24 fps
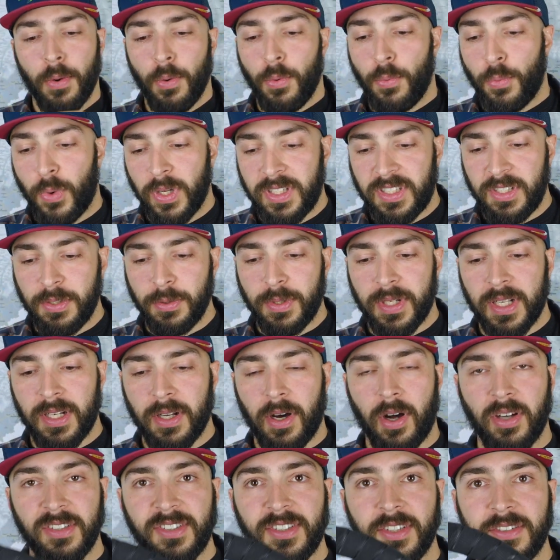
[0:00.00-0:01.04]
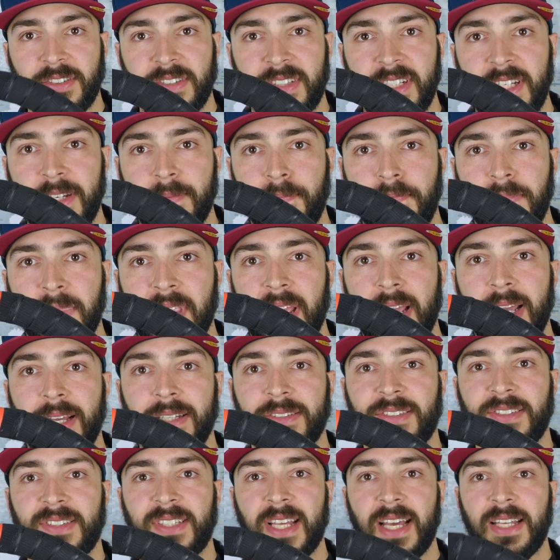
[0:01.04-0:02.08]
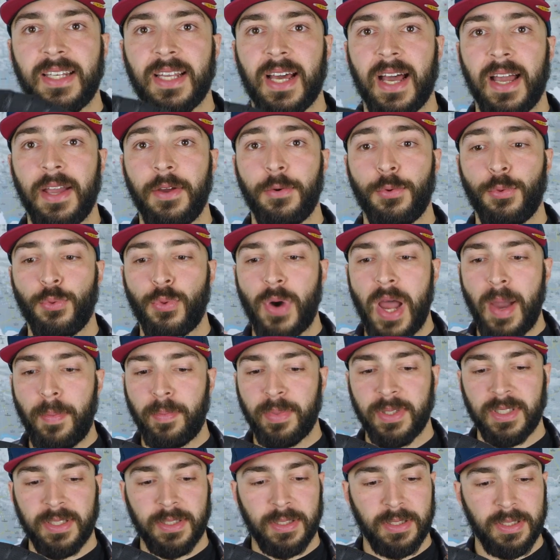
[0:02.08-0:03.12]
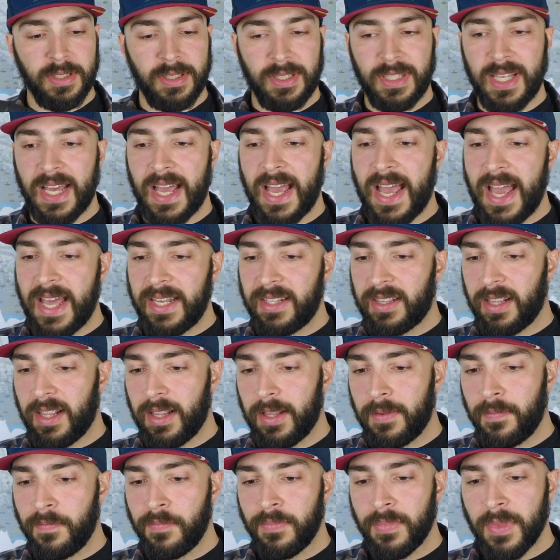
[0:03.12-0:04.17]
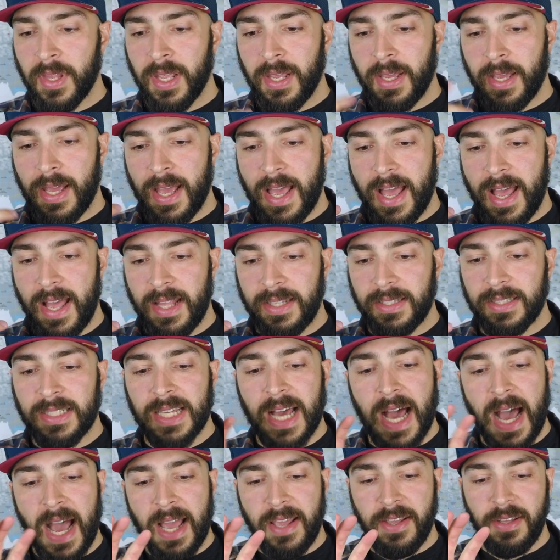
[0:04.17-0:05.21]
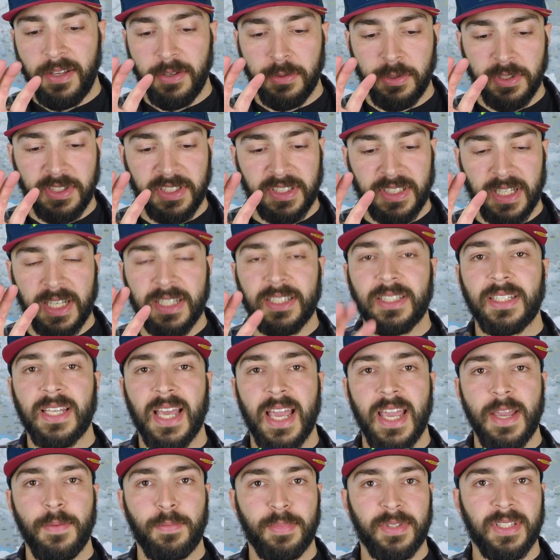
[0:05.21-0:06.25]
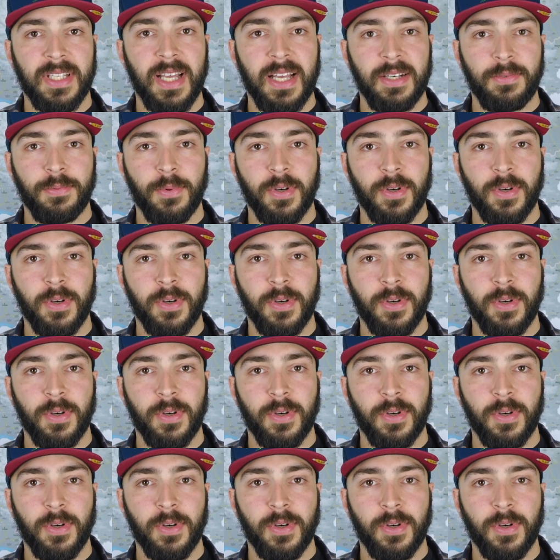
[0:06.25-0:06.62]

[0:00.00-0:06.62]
What you can also see is that I wrapped the handle, and I used a tape that